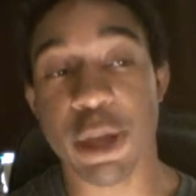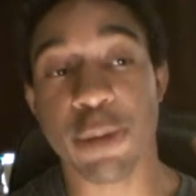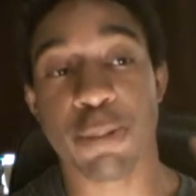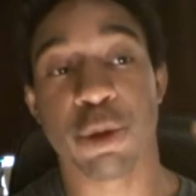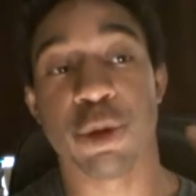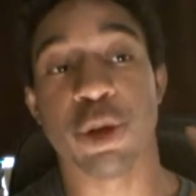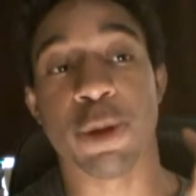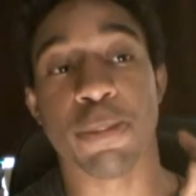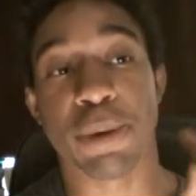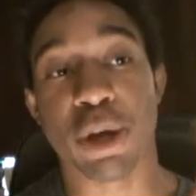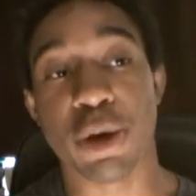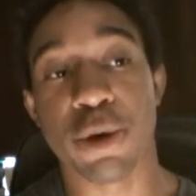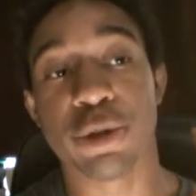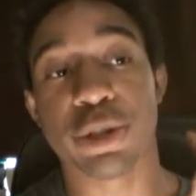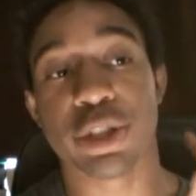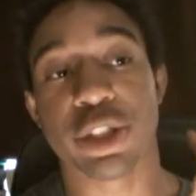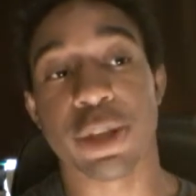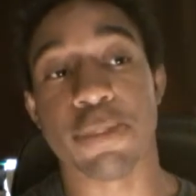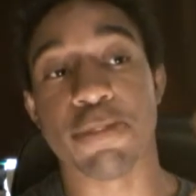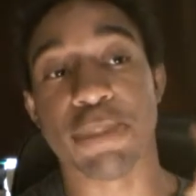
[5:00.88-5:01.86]
people are
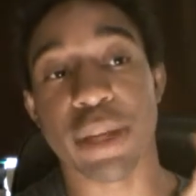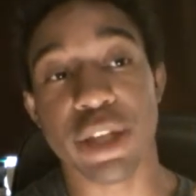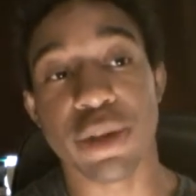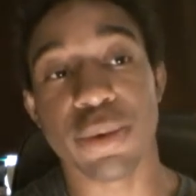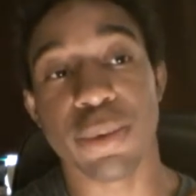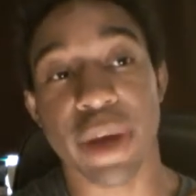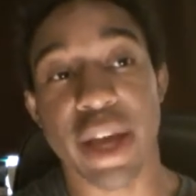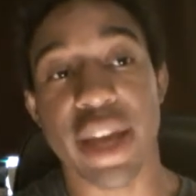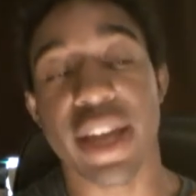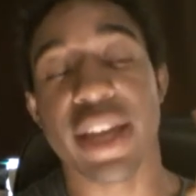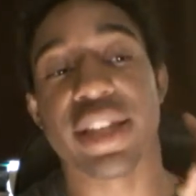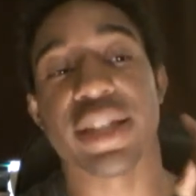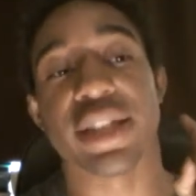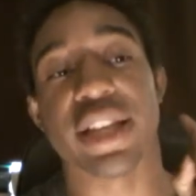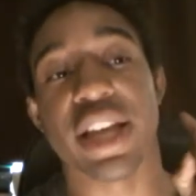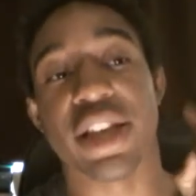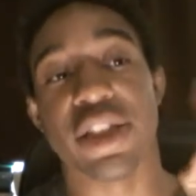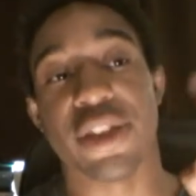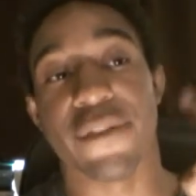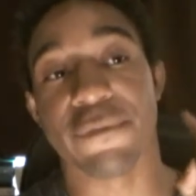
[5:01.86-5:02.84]
deposed to be
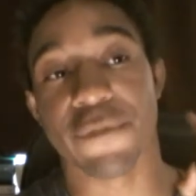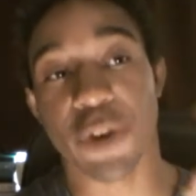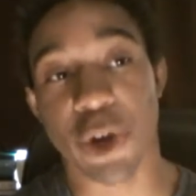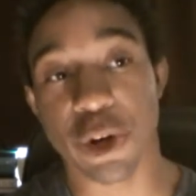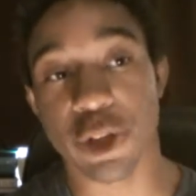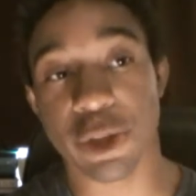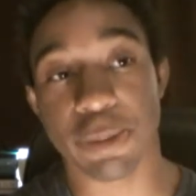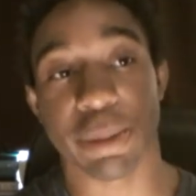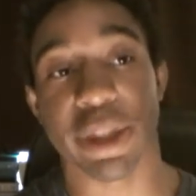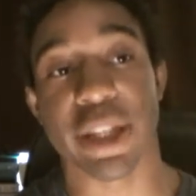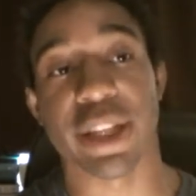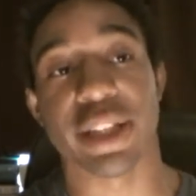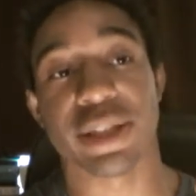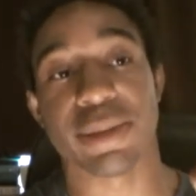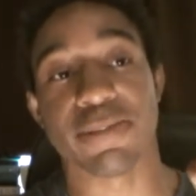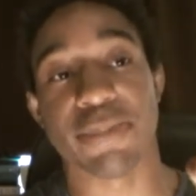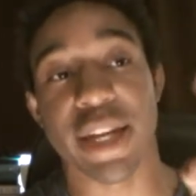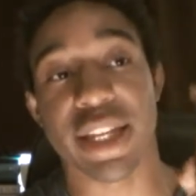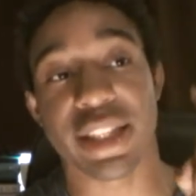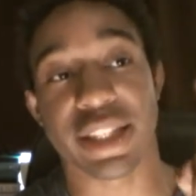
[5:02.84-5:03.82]
ways in the first
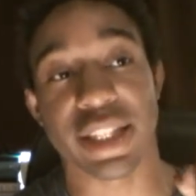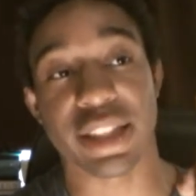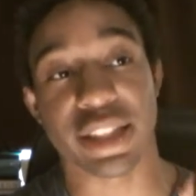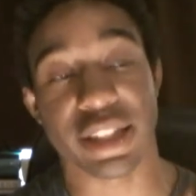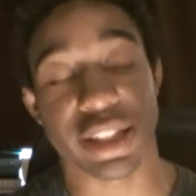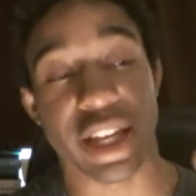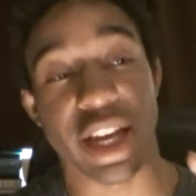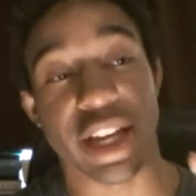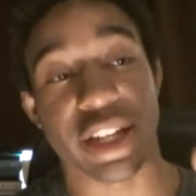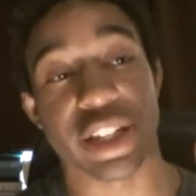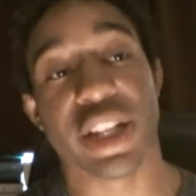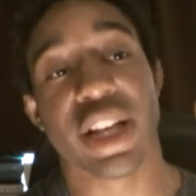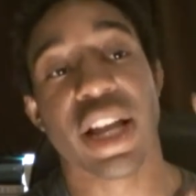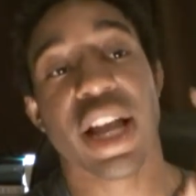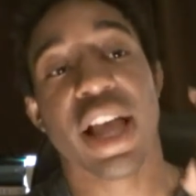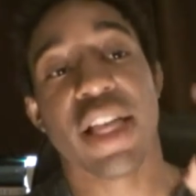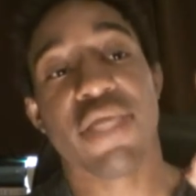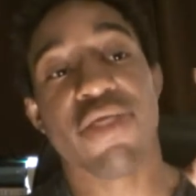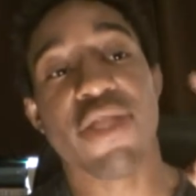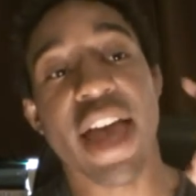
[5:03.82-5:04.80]
place makes it such
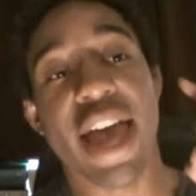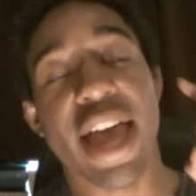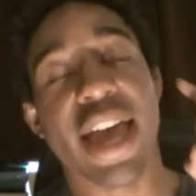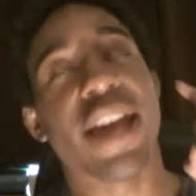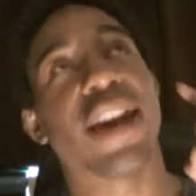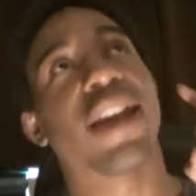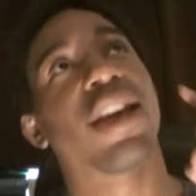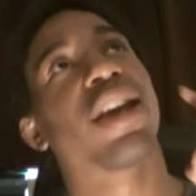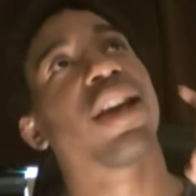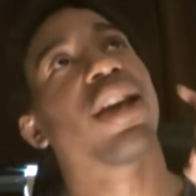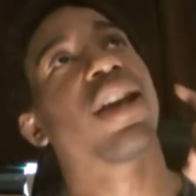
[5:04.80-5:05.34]
that